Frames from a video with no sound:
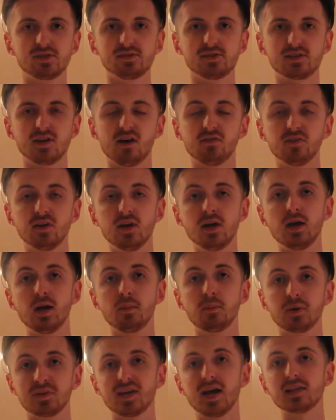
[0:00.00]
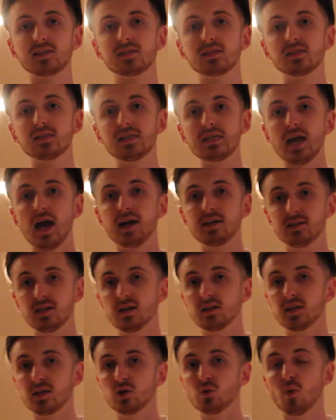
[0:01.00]
and stuff, but that's the
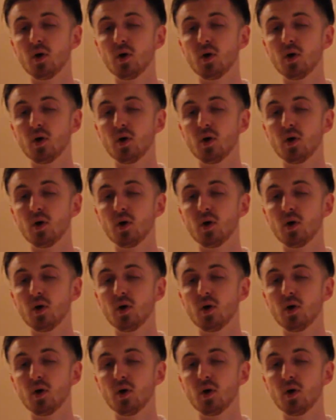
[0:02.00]
idea that you